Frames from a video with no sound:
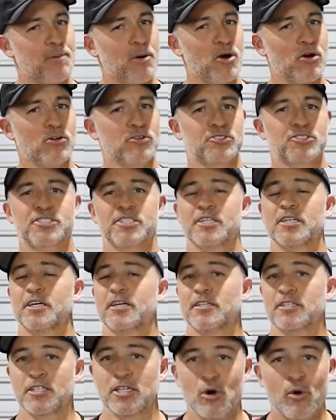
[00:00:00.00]
opposed to
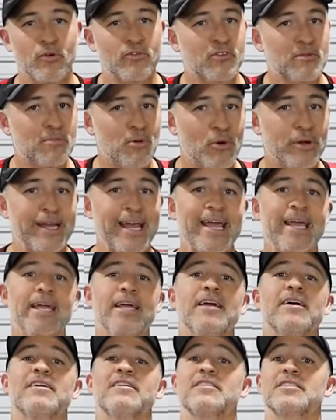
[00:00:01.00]
going from point
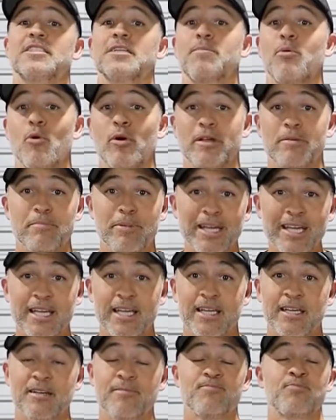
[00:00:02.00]
A to point
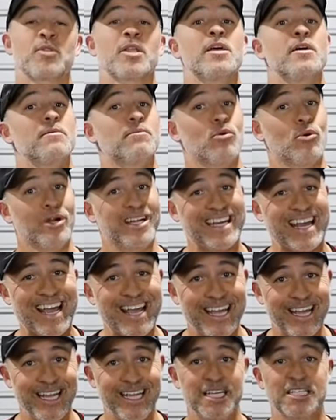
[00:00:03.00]
B, point
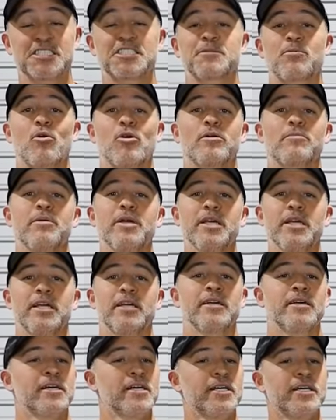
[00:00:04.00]
A to point
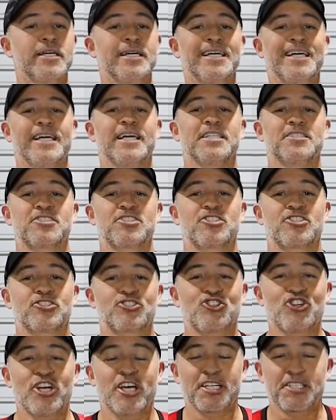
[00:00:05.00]
B. It's
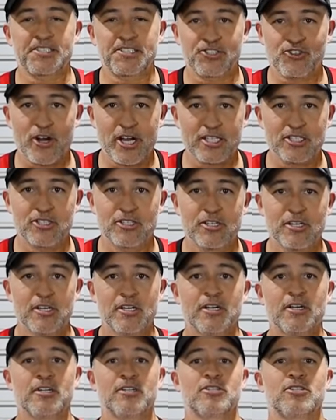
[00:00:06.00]
chest stretch,
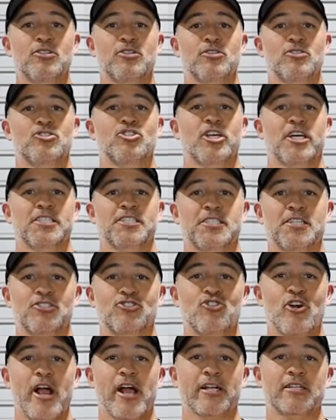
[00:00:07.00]
chest
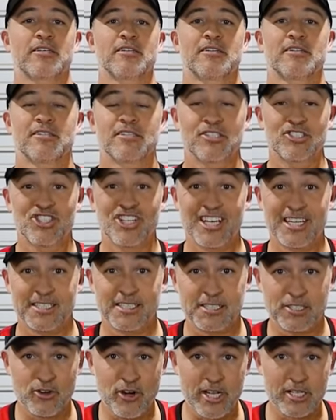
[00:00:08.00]
contract,
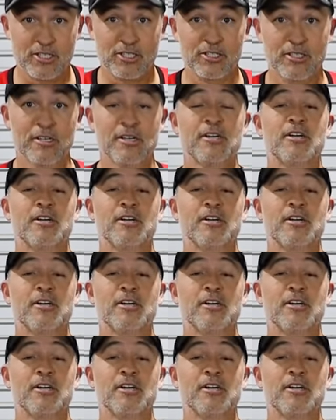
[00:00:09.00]
chest stretch,